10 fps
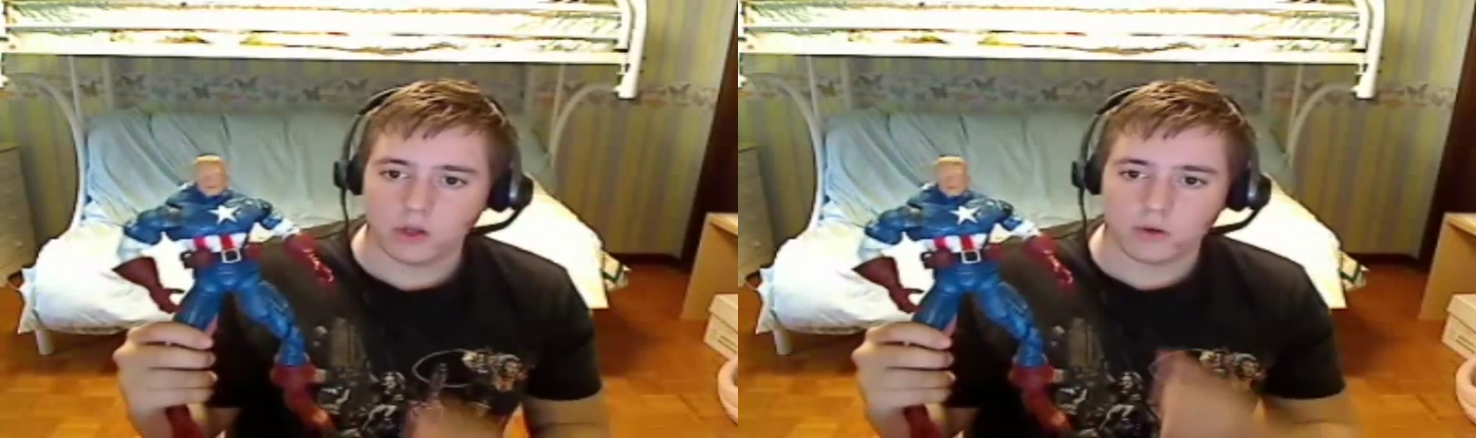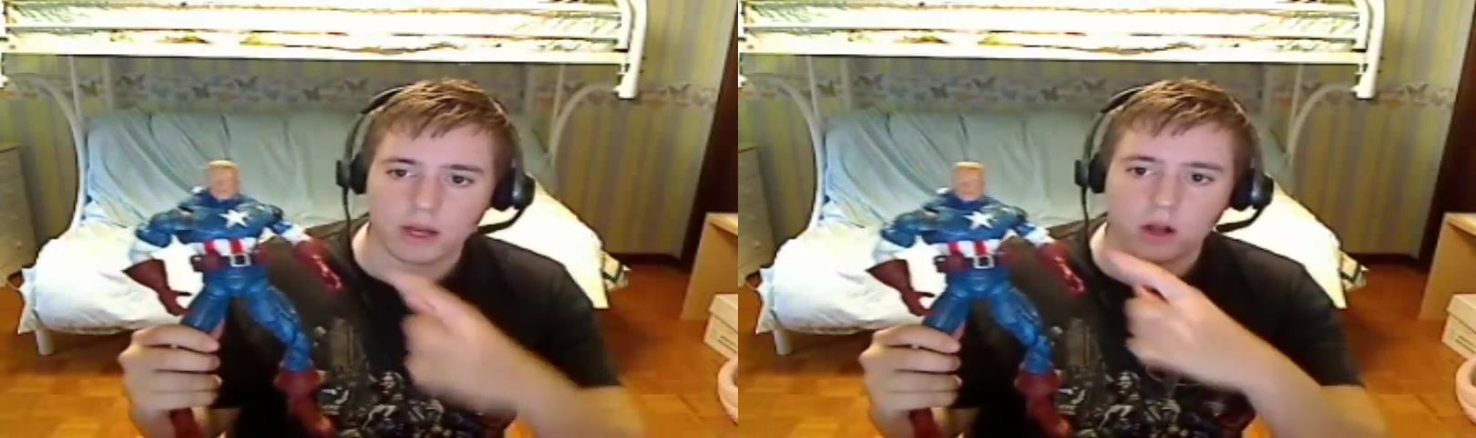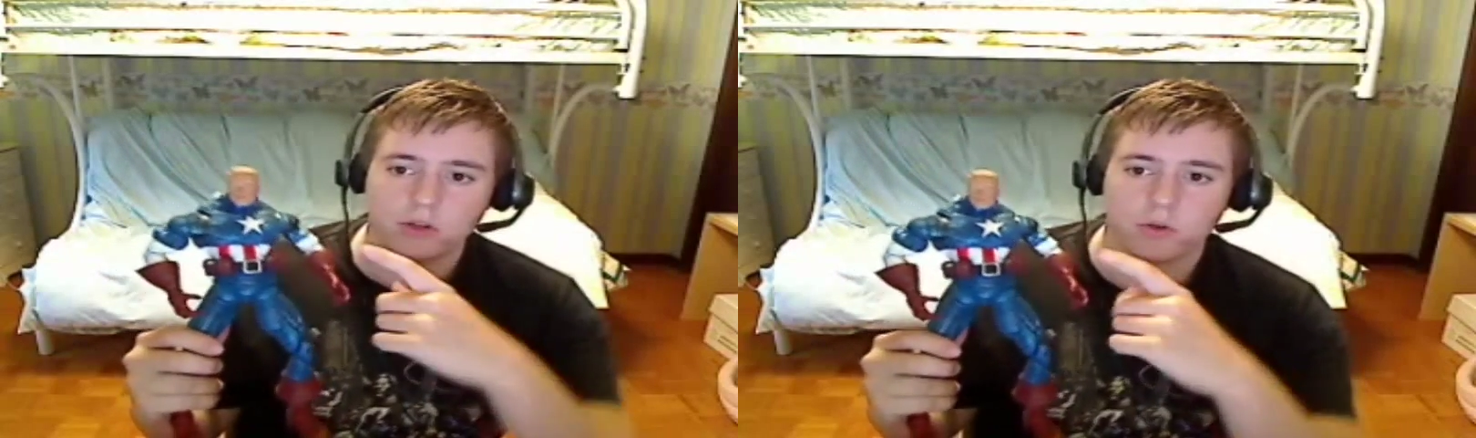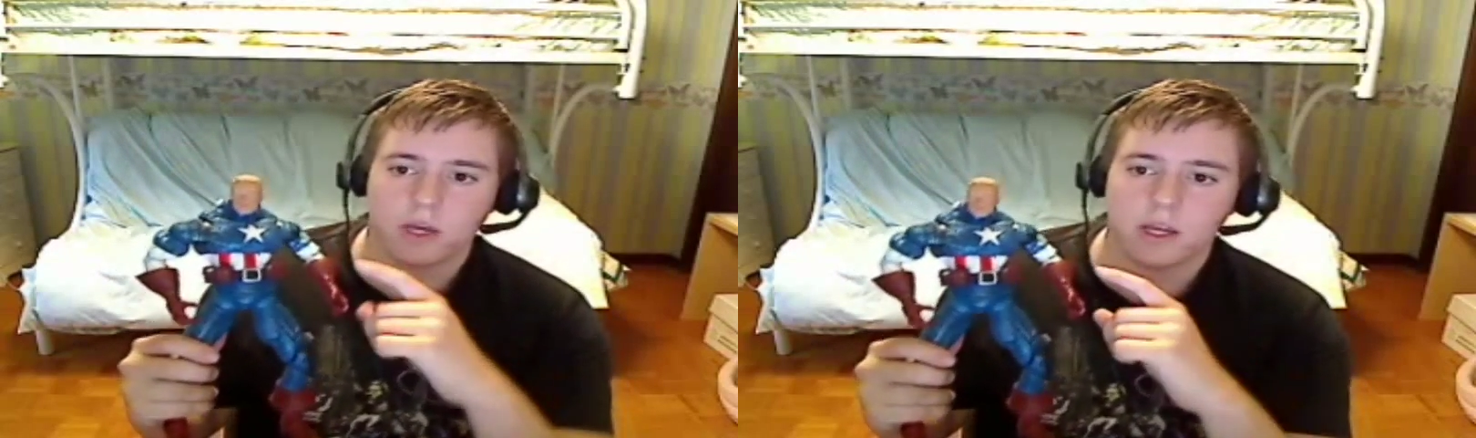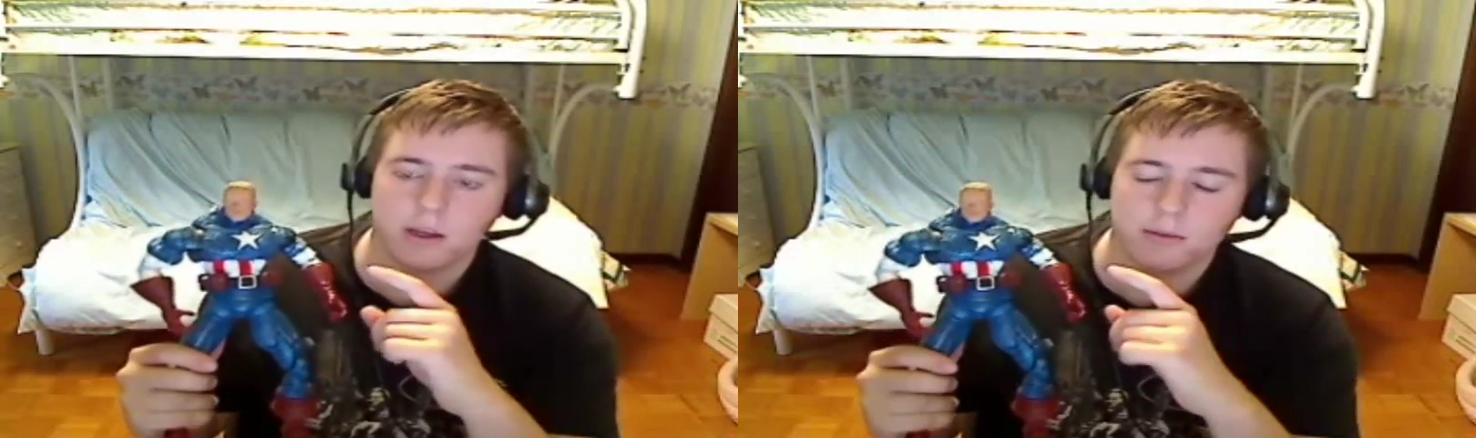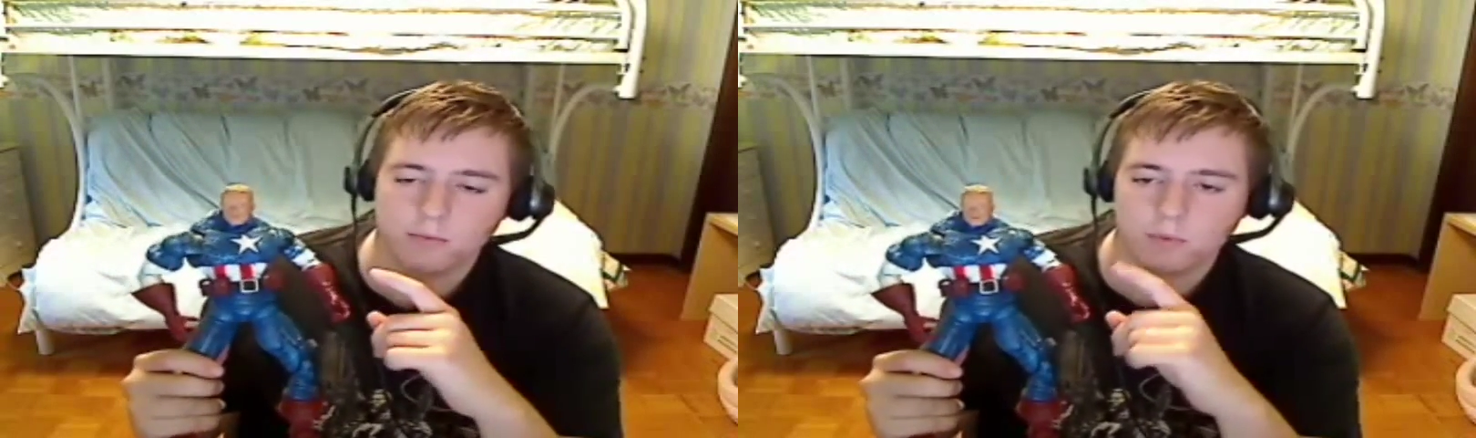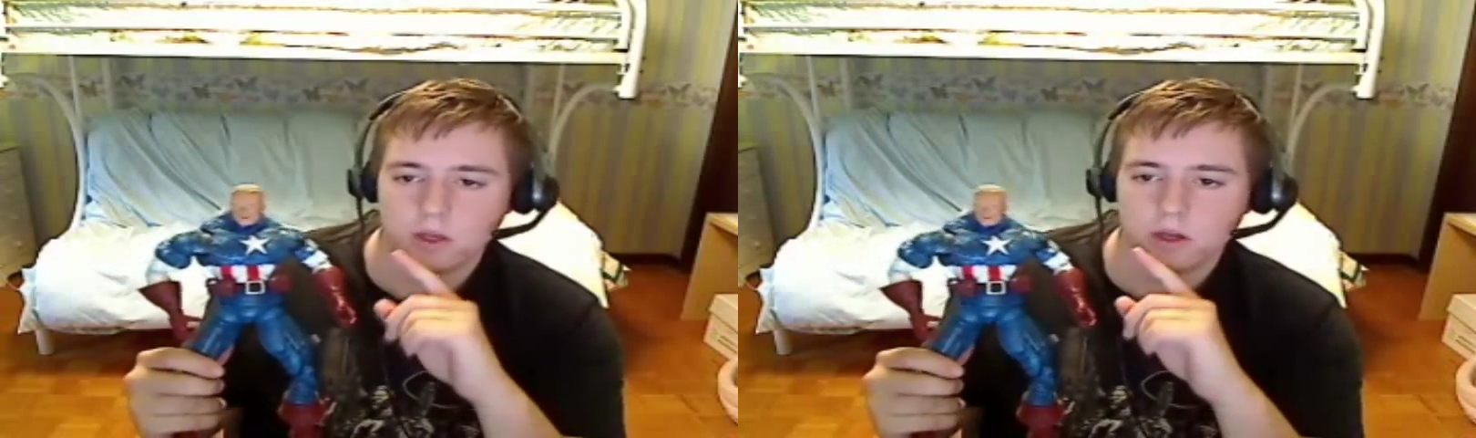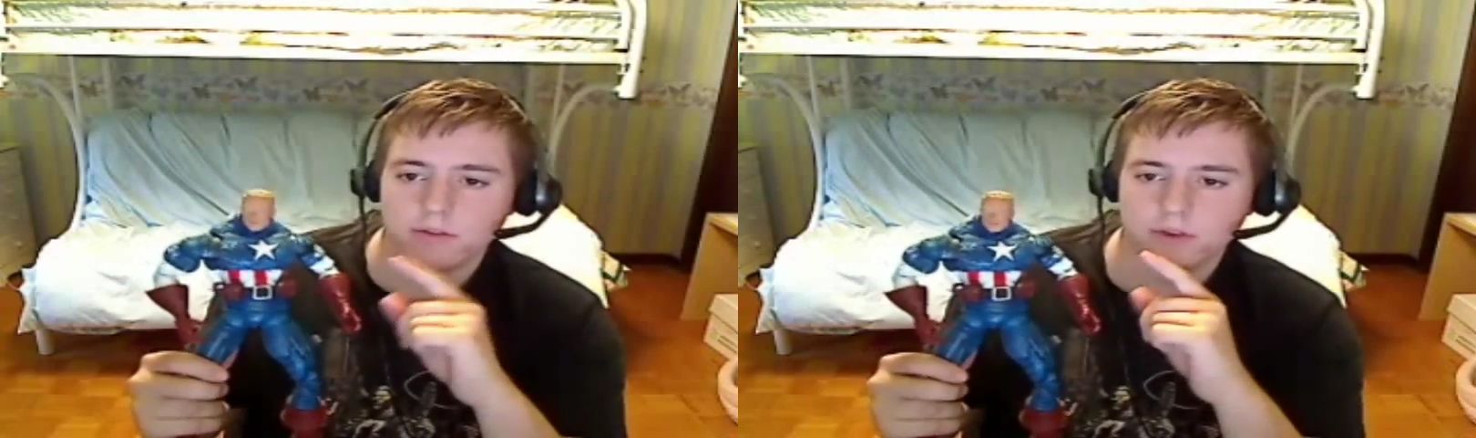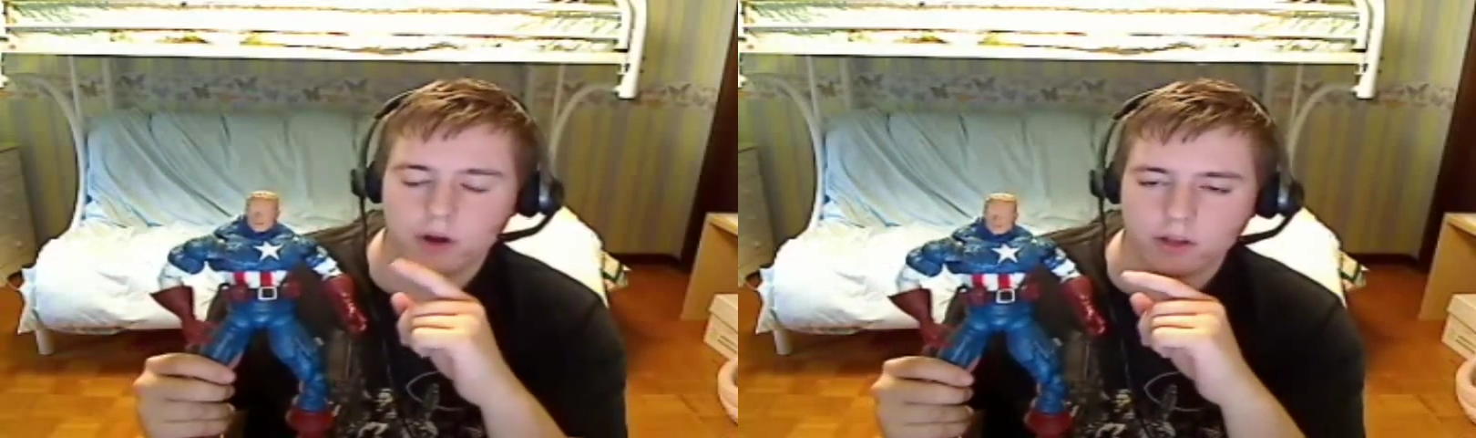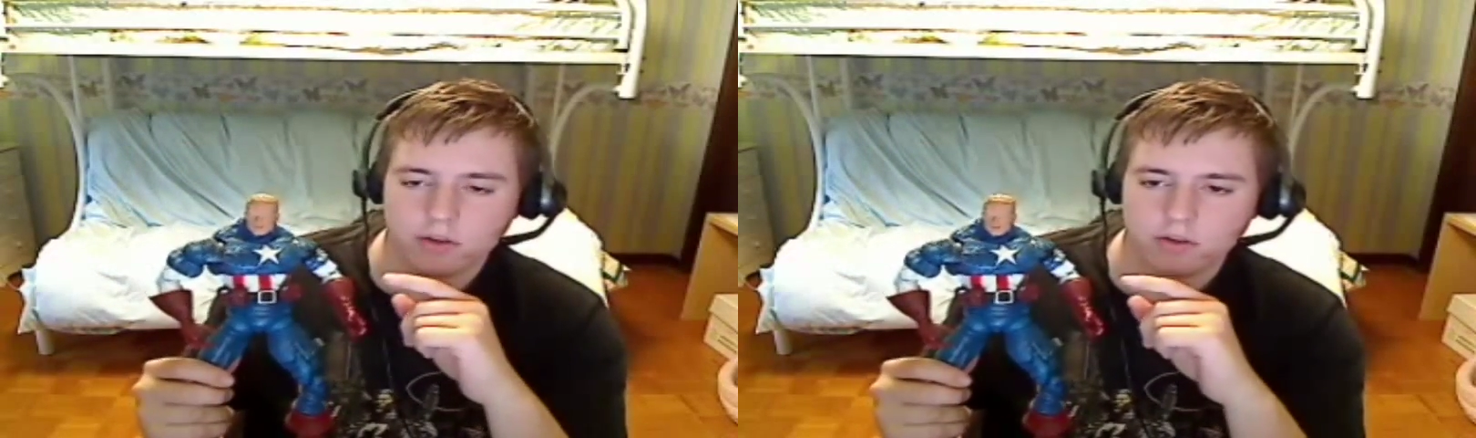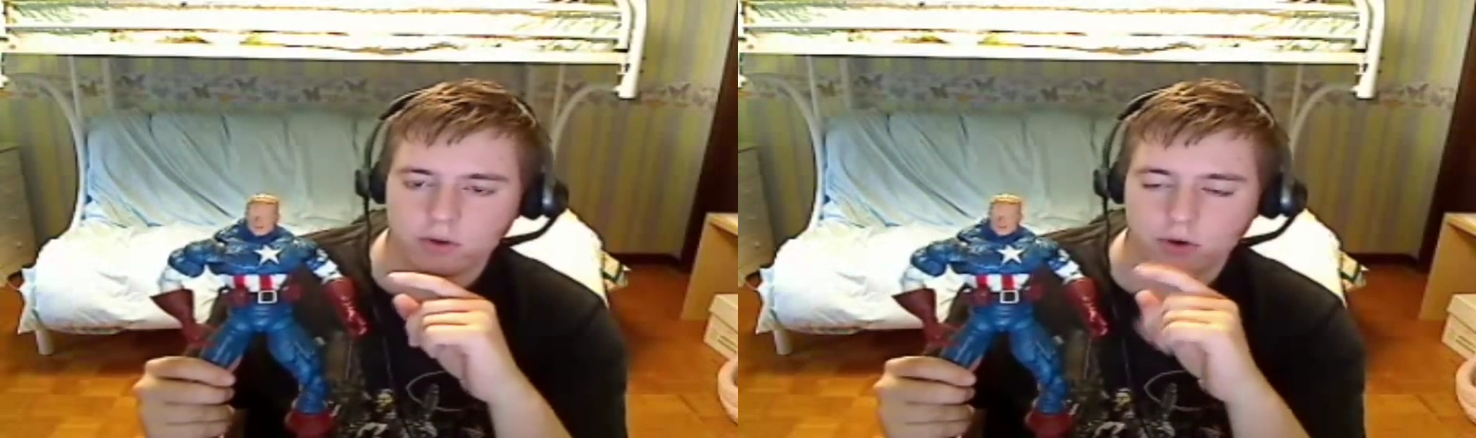You can also get him the other variant,